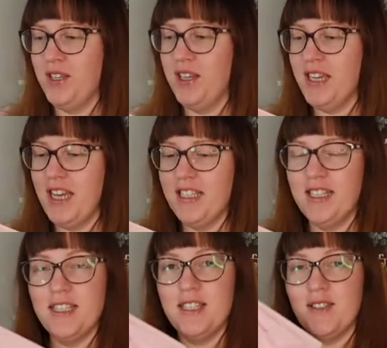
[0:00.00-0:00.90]
Okay, so
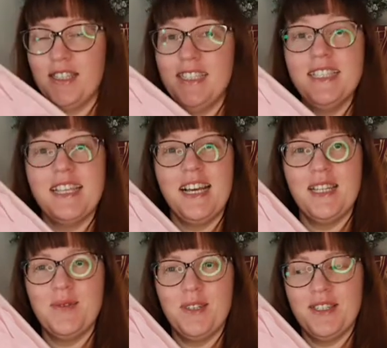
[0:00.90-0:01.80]
this is what the inside of
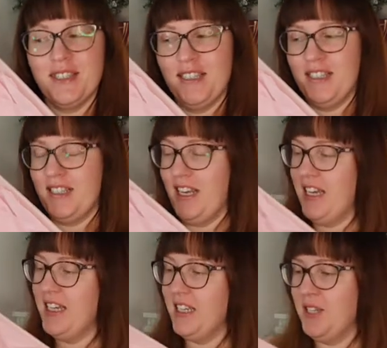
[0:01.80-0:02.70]
the box looks
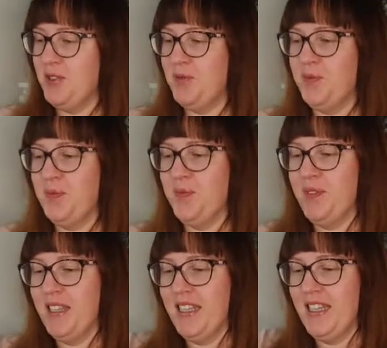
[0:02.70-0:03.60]
like.
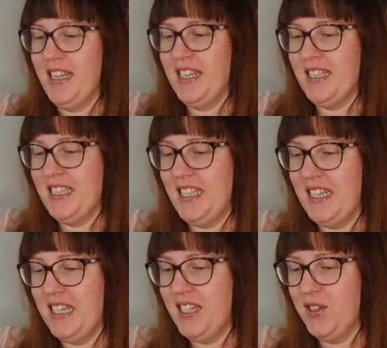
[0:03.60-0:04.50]
Let's
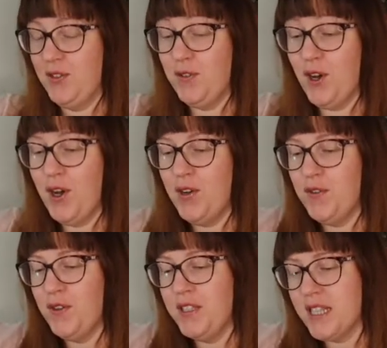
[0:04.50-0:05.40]
see. 4
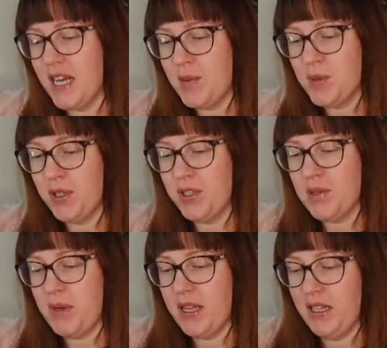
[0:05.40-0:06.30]
full size products
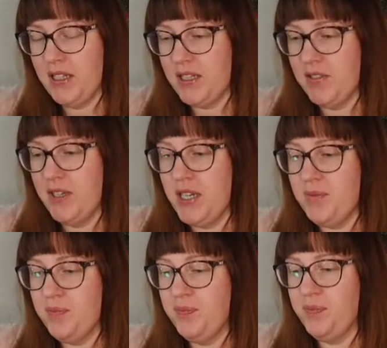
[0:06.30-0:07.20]
by the looks of it.
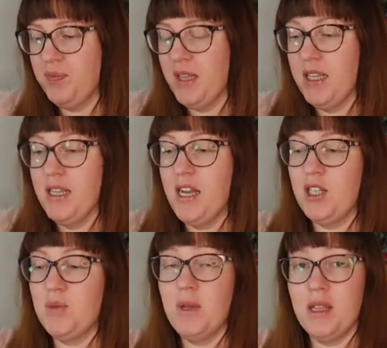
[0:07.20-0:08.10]
I'll
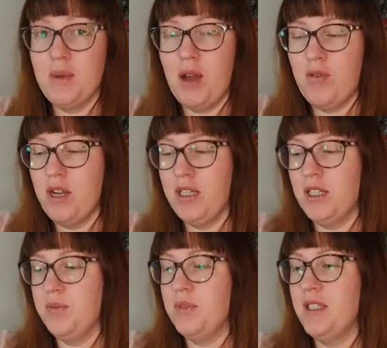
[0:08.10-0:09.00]
just pick them out at
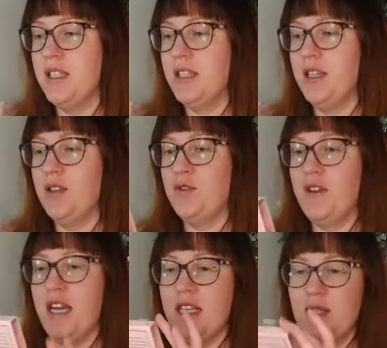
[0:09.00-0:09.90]
random. So the
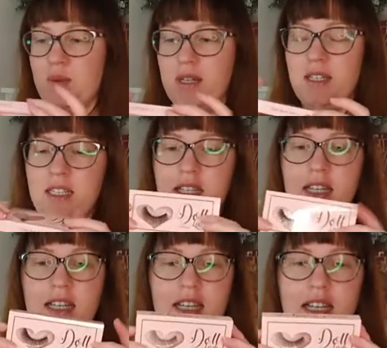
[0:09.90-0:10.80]
first one
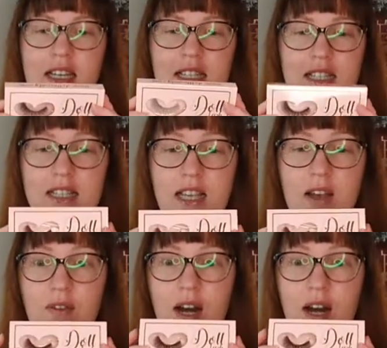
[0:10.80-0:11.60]
is a set of